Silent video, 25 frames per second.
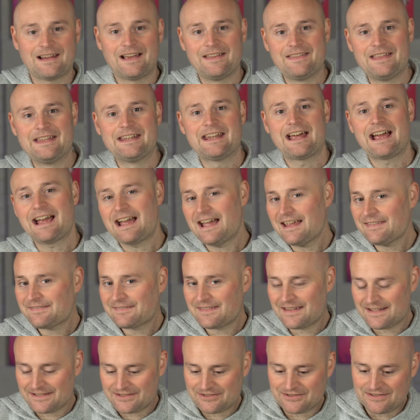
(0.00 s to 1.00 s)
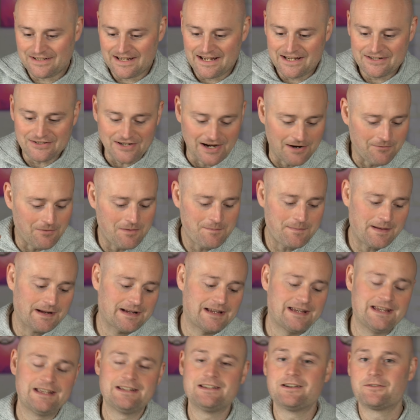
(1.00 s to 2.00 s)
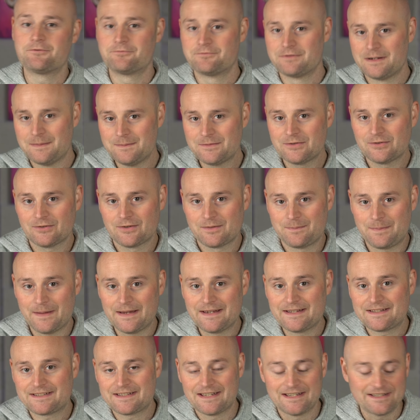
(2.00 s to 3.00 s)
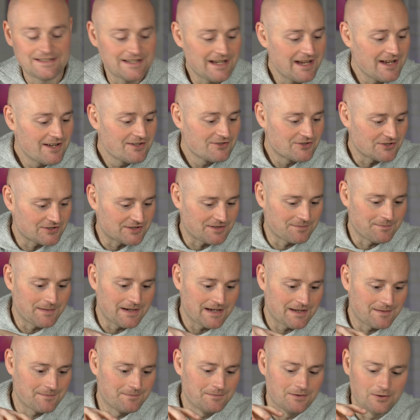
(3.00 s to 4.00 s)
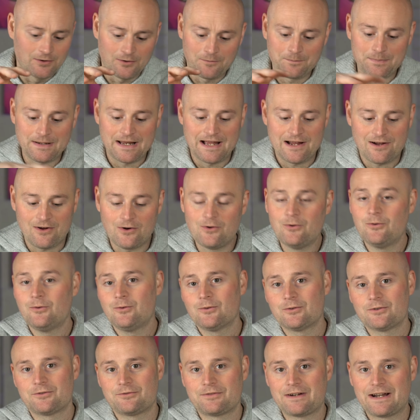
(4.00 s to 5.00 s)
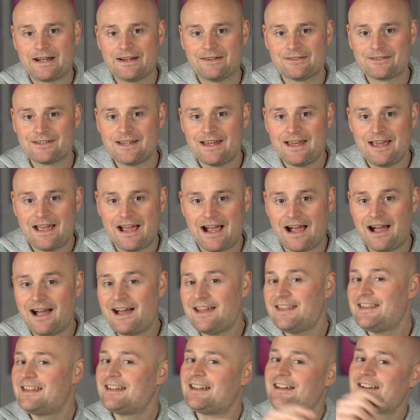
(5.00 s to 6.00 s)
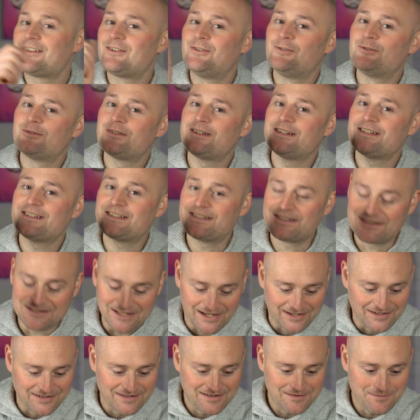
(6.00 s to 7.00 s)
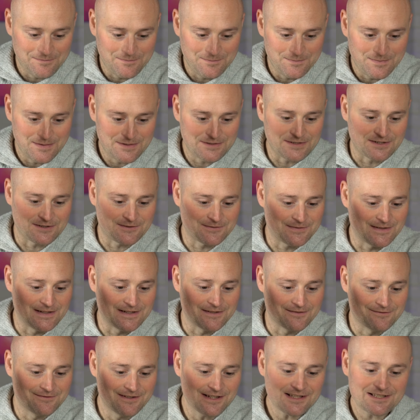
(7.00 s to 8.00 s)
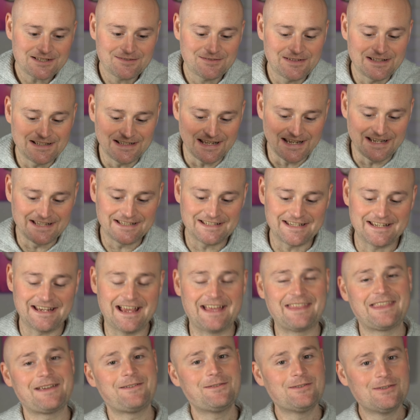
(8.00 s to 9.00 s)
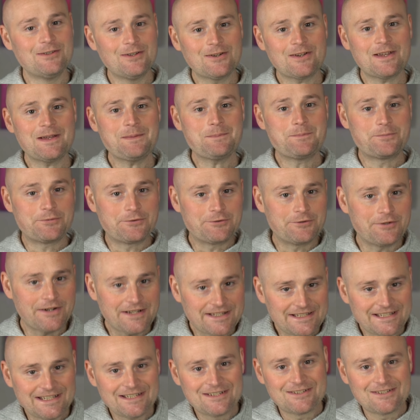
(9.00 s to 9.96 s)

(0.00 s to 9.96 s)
And then at that stage, I went back in, rimmed all the bases just to make them look black all around, and then I called it done, because I was feeling relatively lazy and they were looking pretty